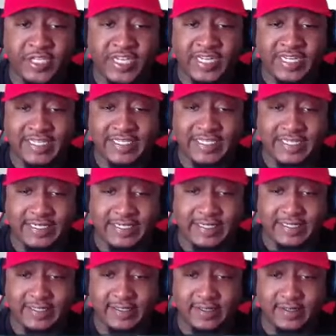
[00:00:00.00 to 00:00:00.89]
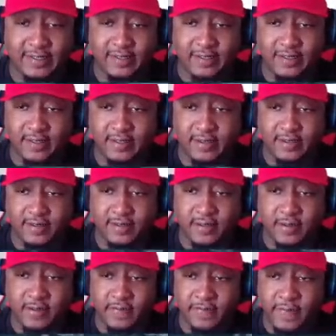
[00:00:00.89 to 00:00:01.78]
it in a sentence.
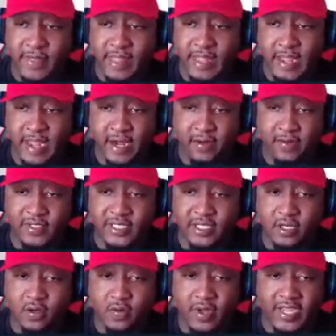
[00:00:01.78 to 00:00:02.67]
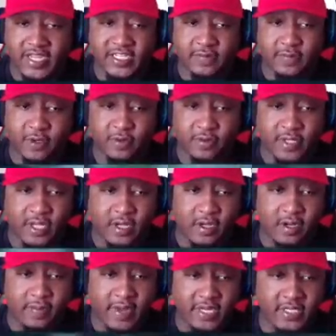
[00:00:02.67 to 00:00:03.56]
I don't see no white smoke,
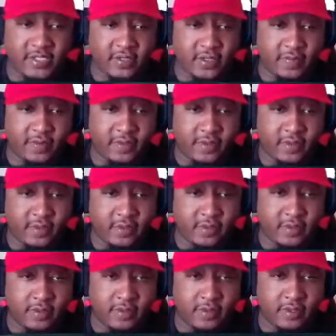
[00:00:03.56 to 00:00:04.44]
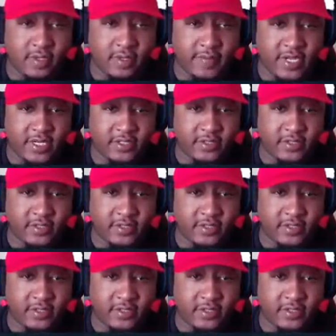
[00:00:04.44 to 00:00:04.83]
y'all. Am I tripping? Am I